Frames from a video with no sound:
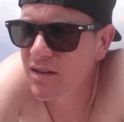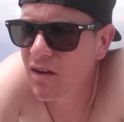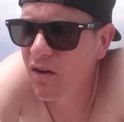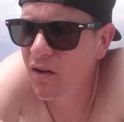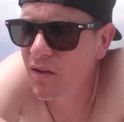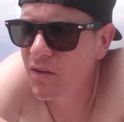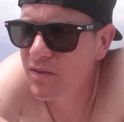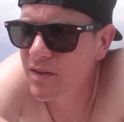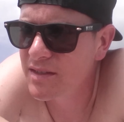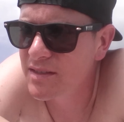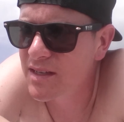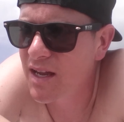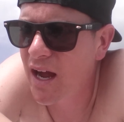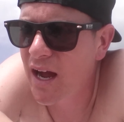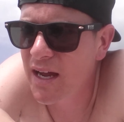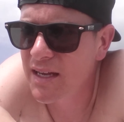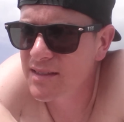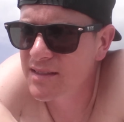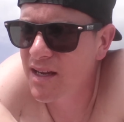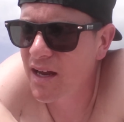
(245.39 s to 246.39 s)
All of these
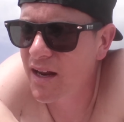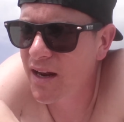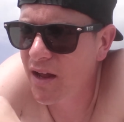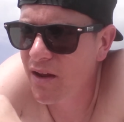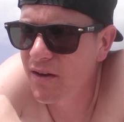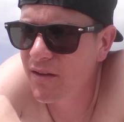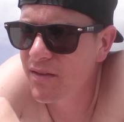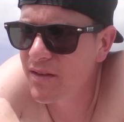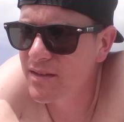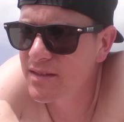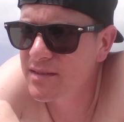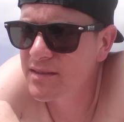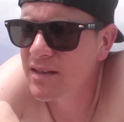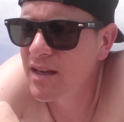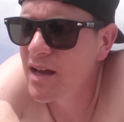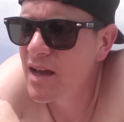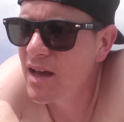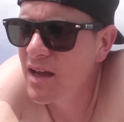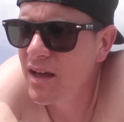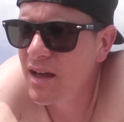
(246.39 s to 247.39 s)
guys got out of this,
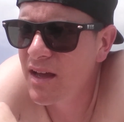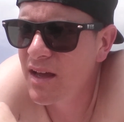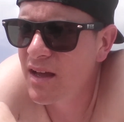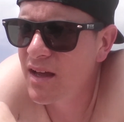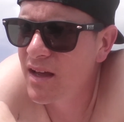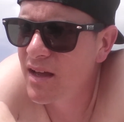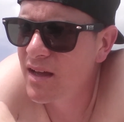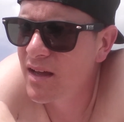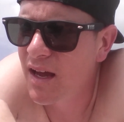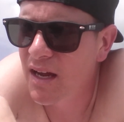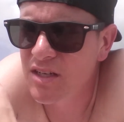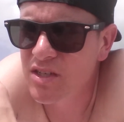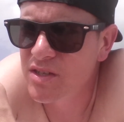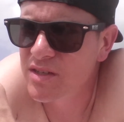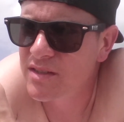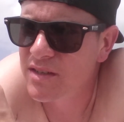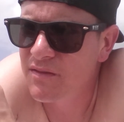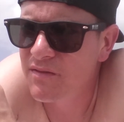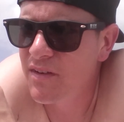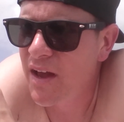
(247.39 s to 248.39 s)

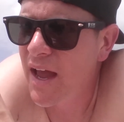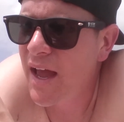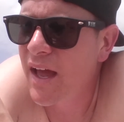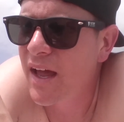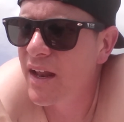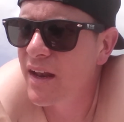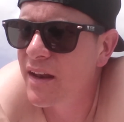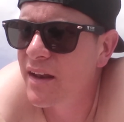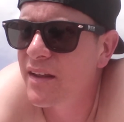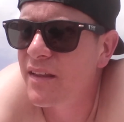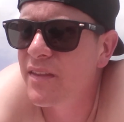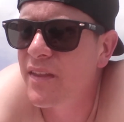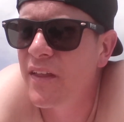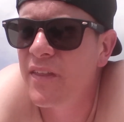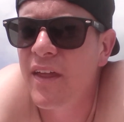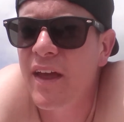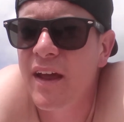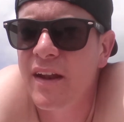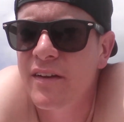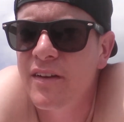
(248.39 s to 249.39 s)
actually is a van
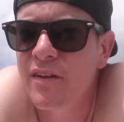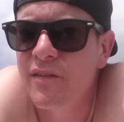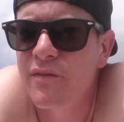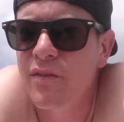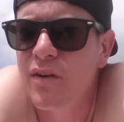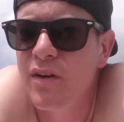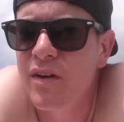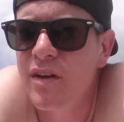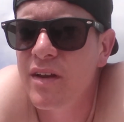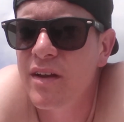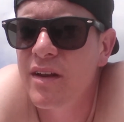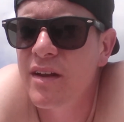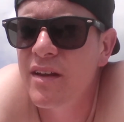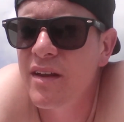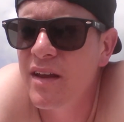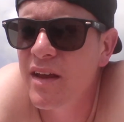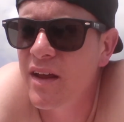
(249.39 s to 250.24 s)
that they had converted,